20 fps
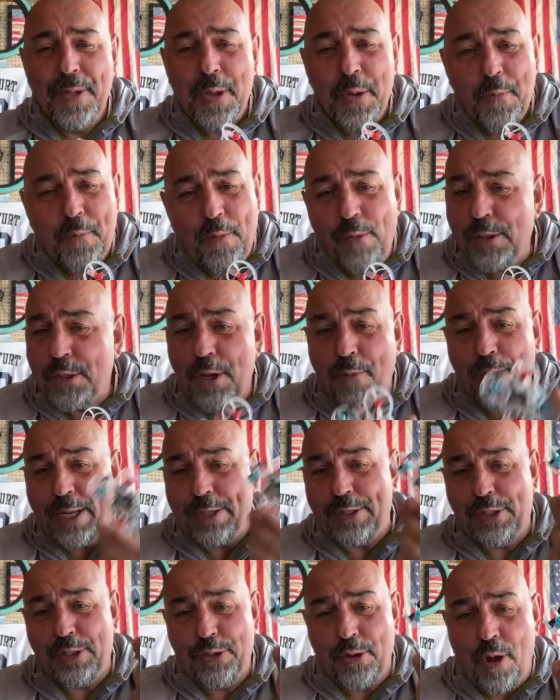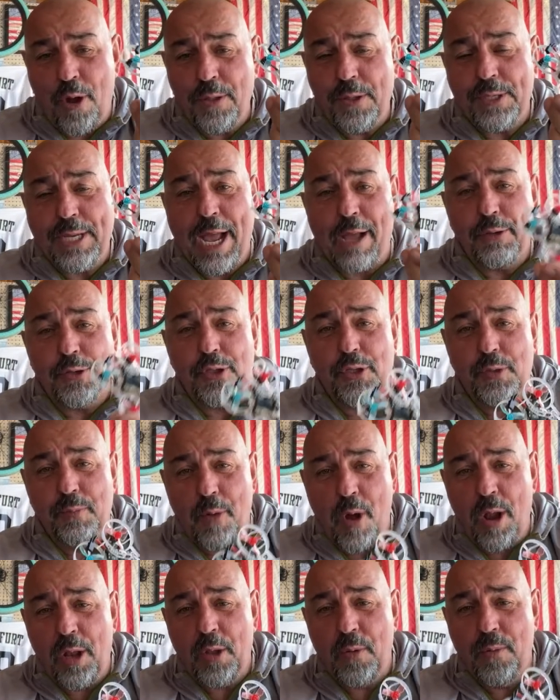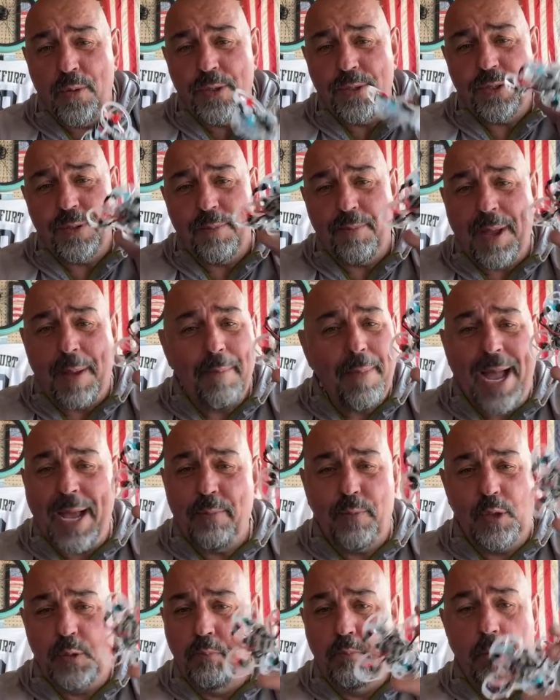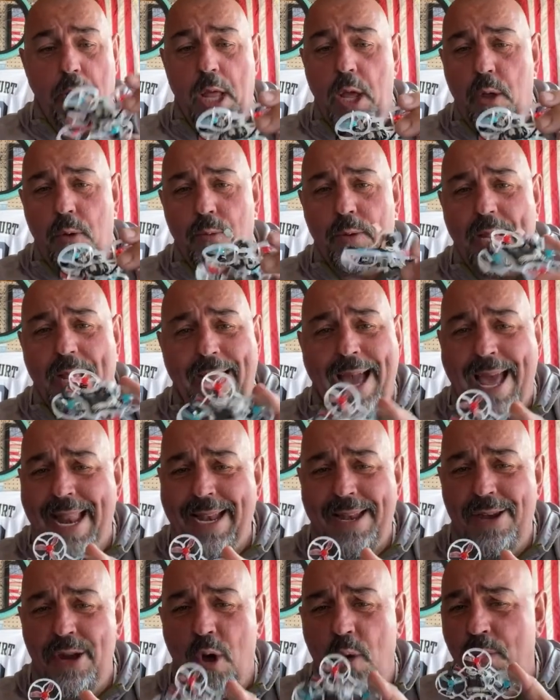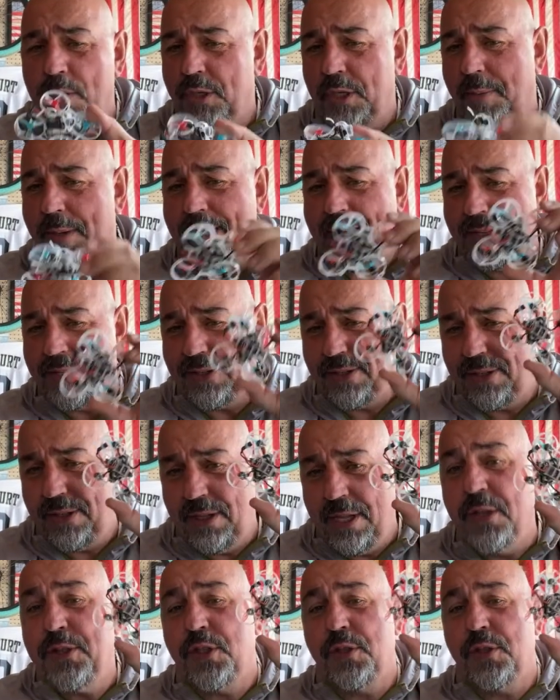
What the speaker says: first off, when I saw this, how small it was, my mind was blown. Like, I didn't know it was going to be this